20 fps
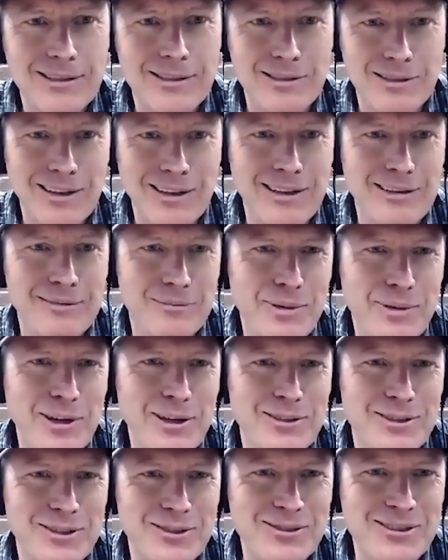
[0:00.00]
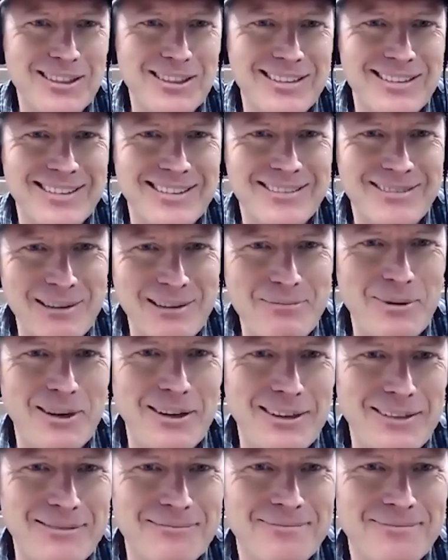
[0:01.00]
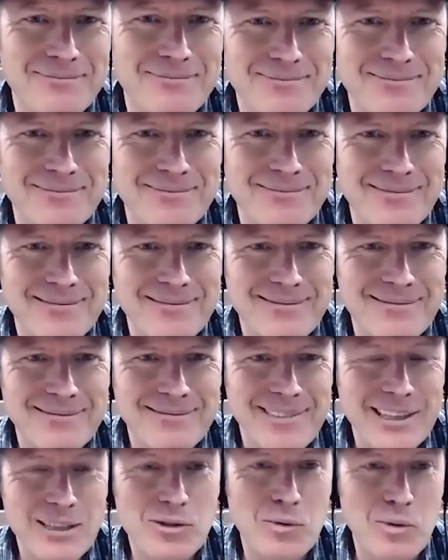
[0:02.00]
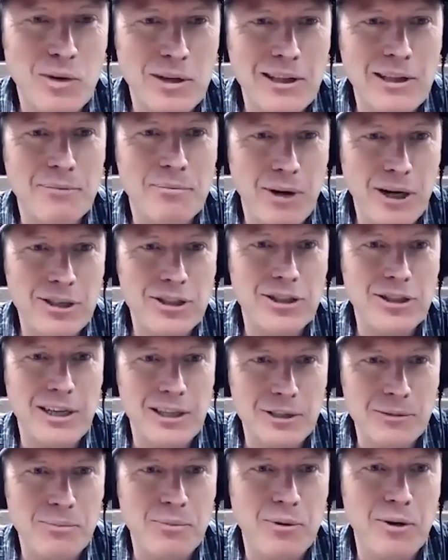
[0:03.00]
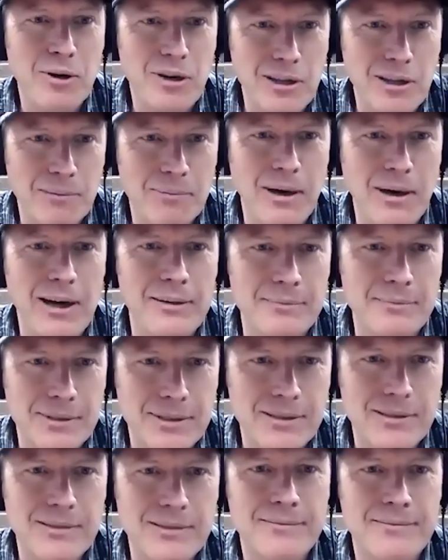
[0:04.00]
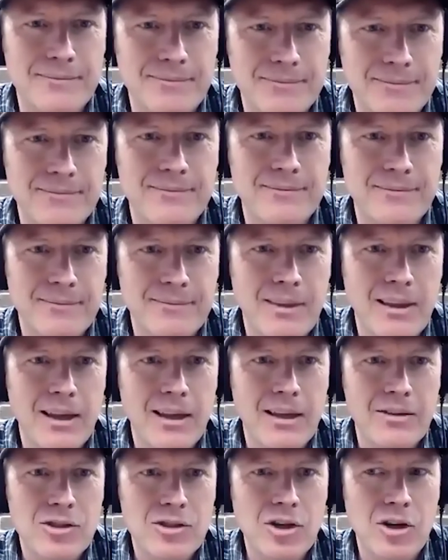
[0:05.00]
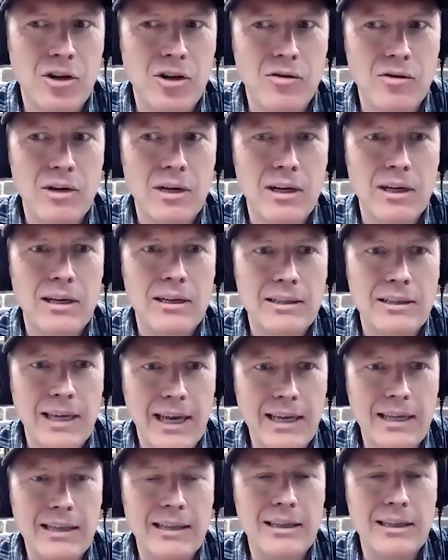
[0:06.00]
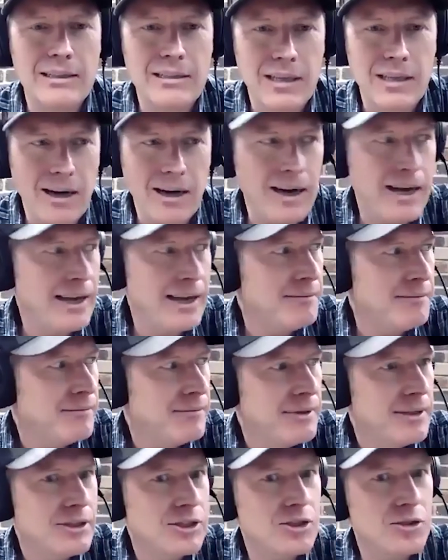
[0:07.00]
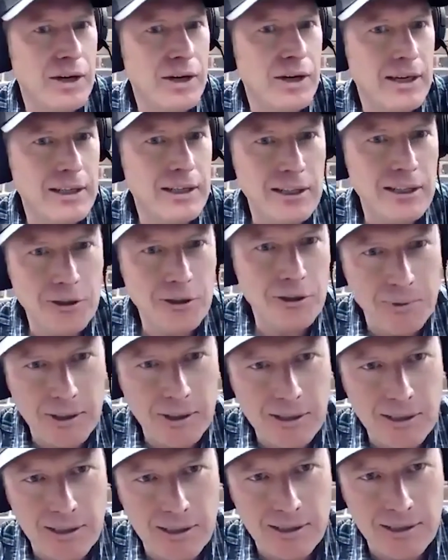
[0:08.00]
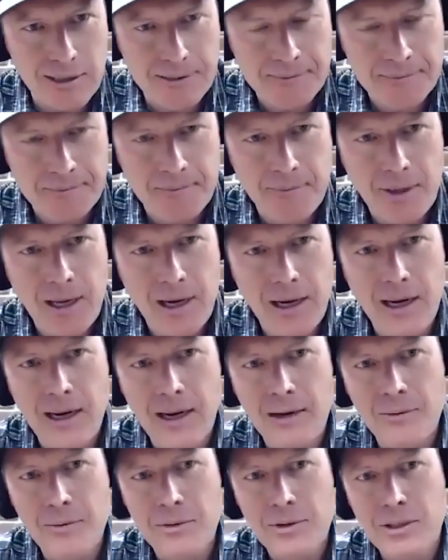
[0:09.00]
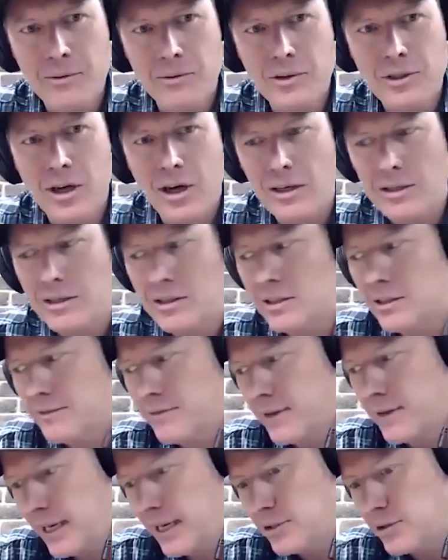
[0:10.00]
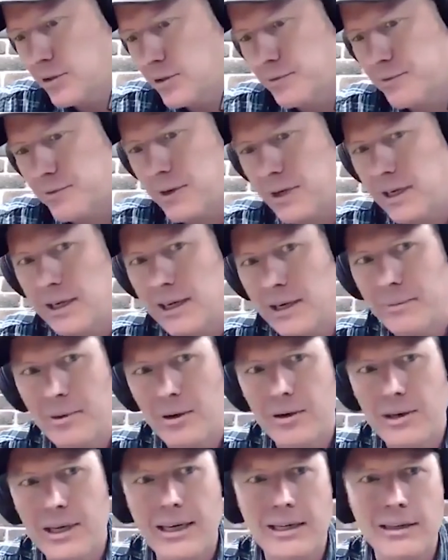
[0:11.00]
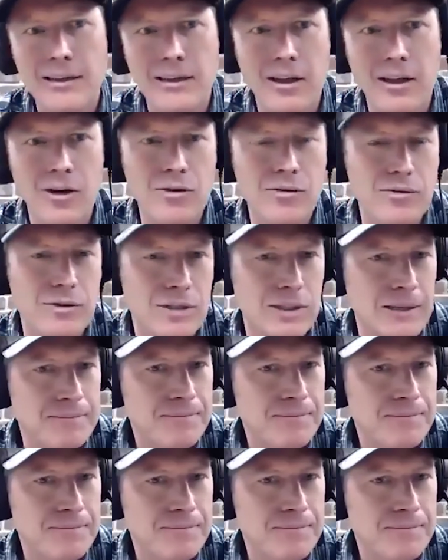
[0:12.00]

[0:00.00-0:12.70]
And Peter knows it, right, Peter? It's when the pressure gets put on the pipes. So take the time, strengthen your business. We talked on the financial front about getting loans.